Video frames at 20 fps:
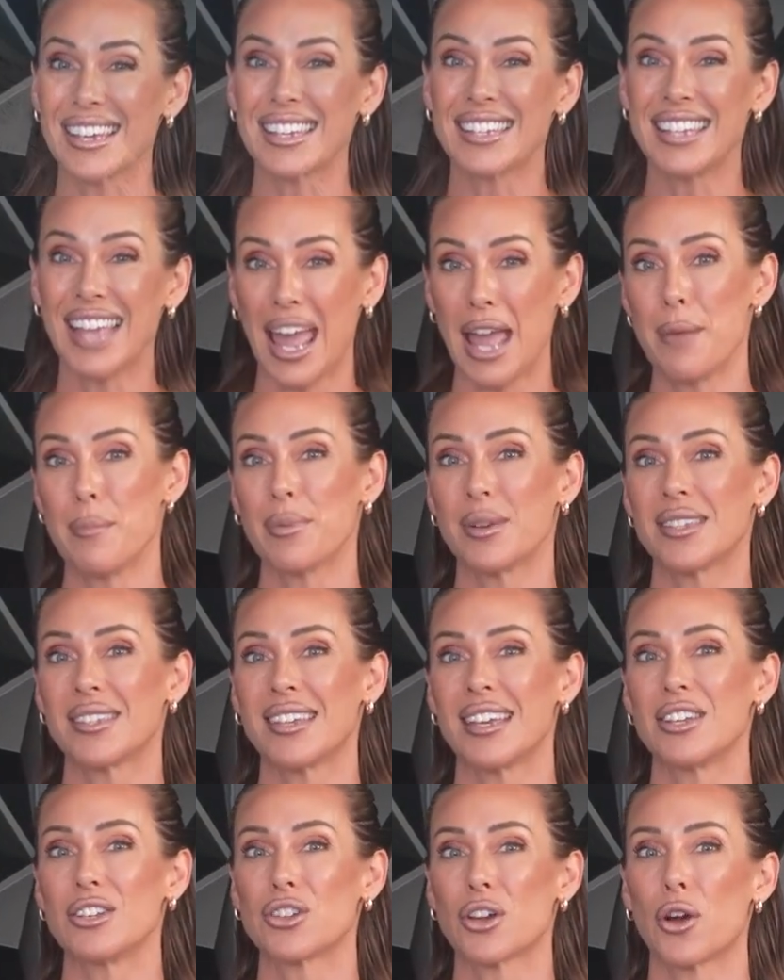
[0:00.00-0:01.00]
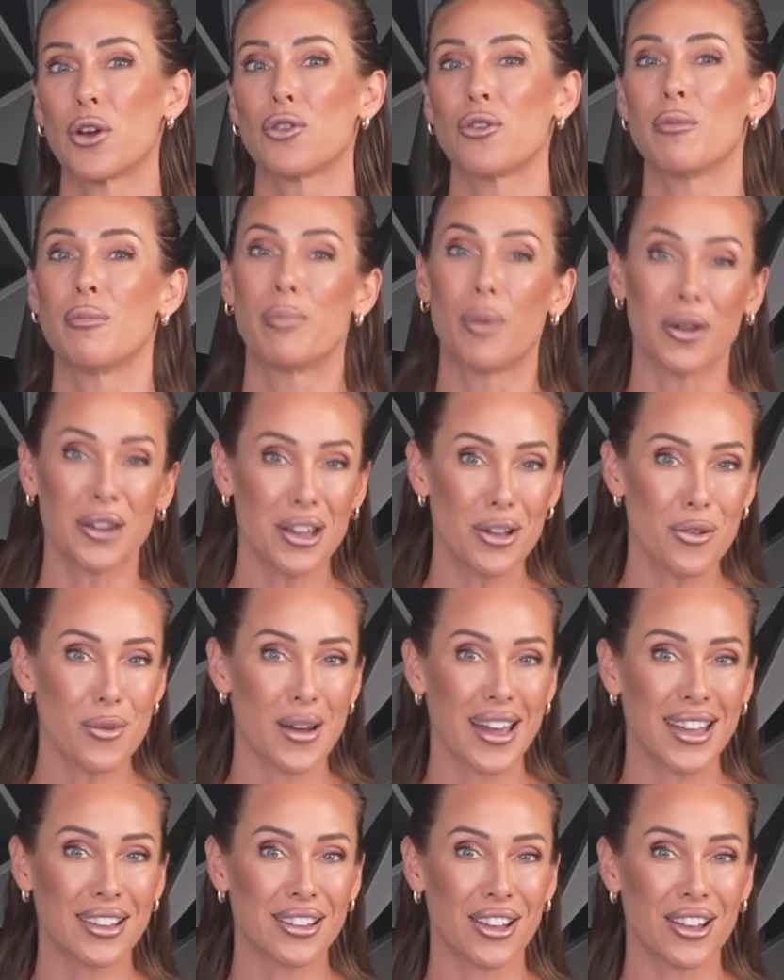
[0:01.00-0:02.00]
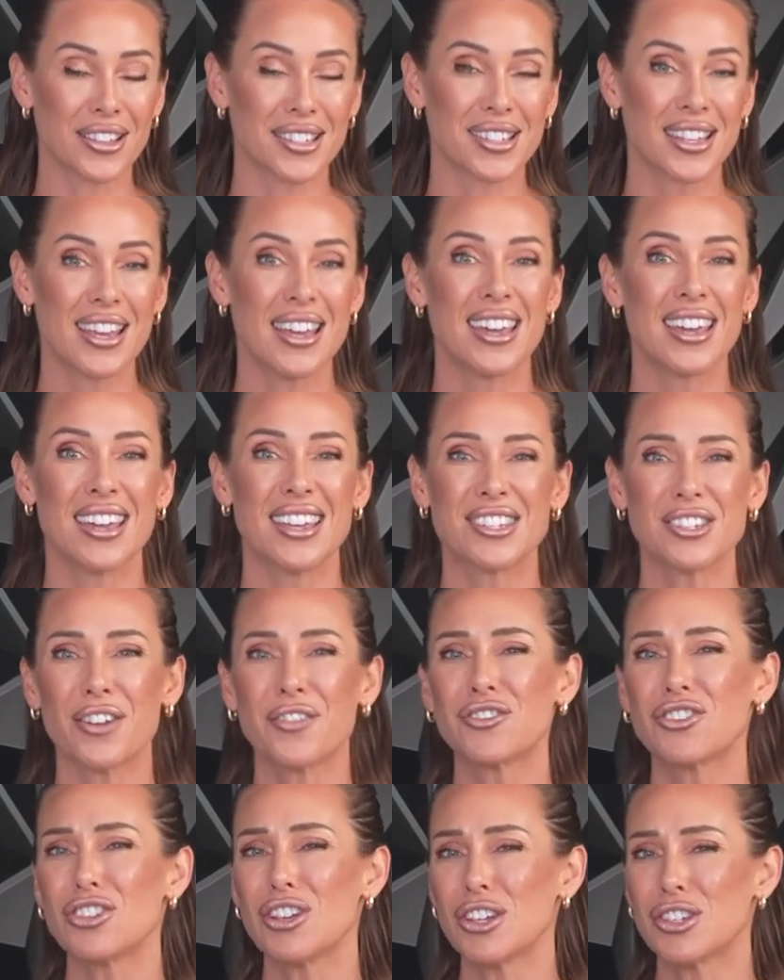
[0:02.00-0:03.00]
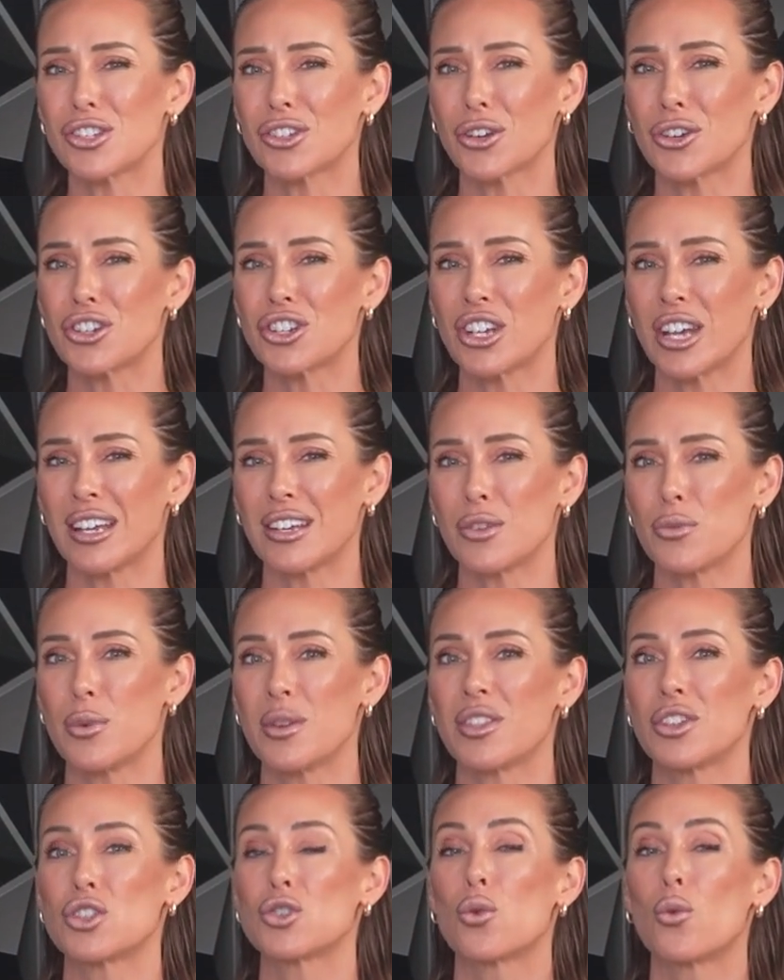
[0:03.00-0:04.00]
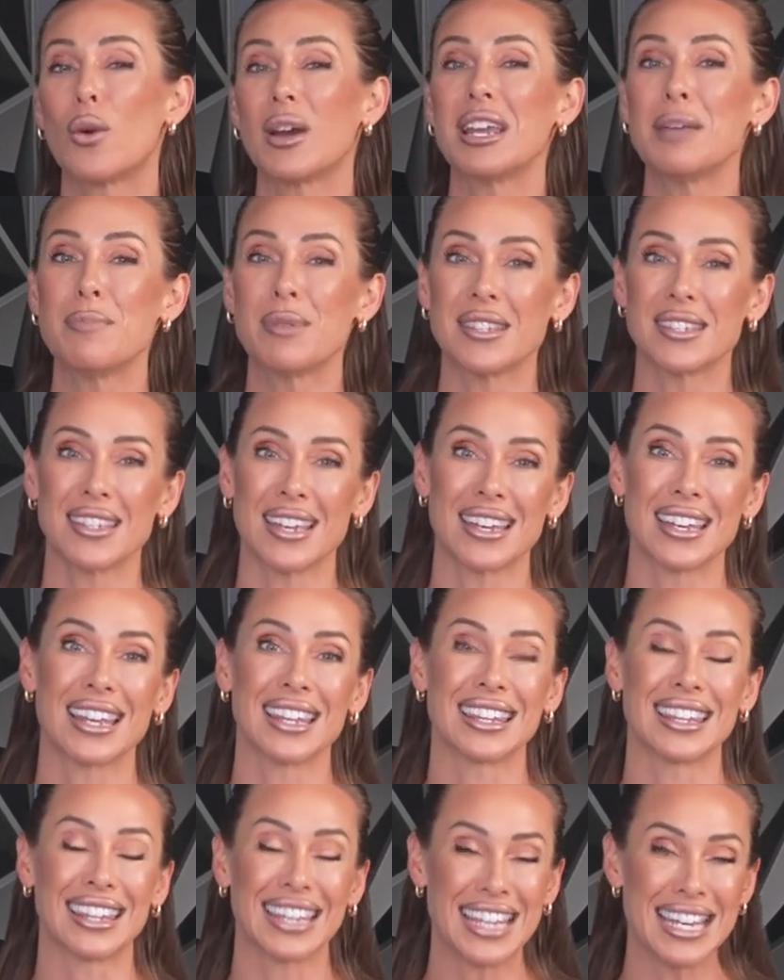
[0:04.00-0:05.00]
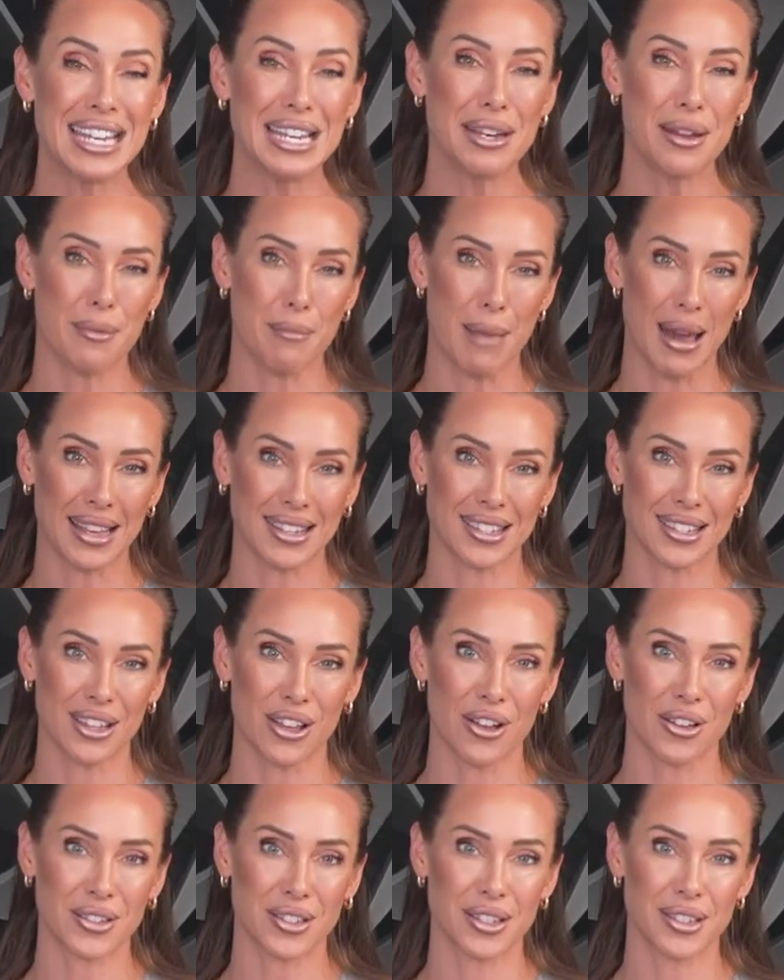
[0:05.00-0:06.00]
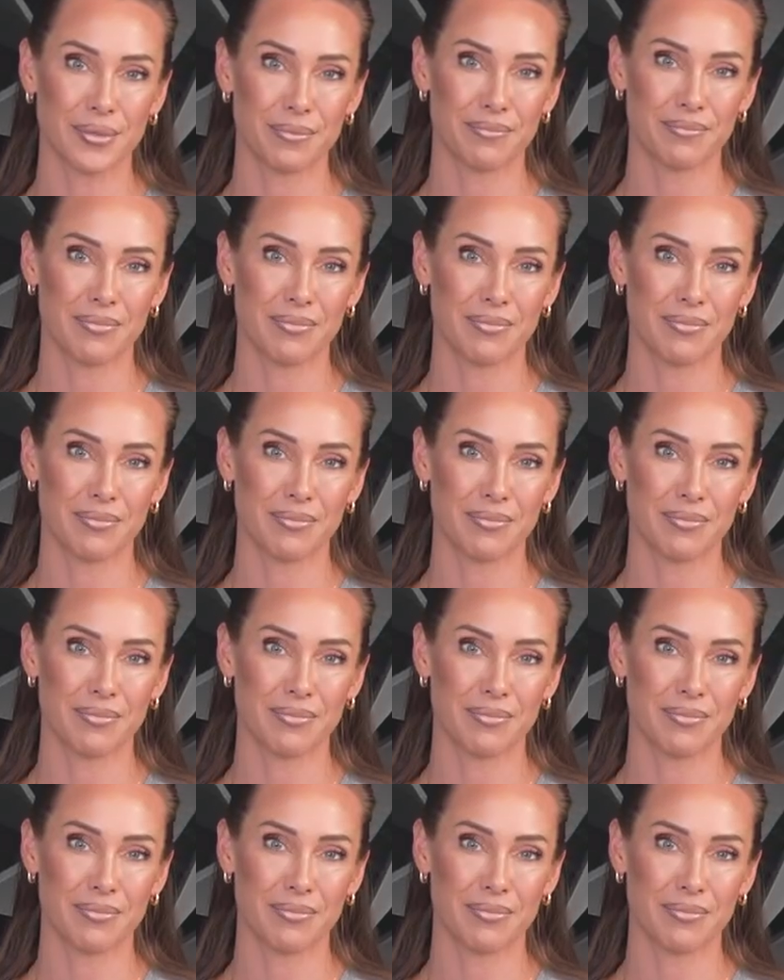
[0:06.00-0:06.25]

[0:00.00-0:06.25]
a 10% total body weight loss is often associated with a 20% lean mass loss.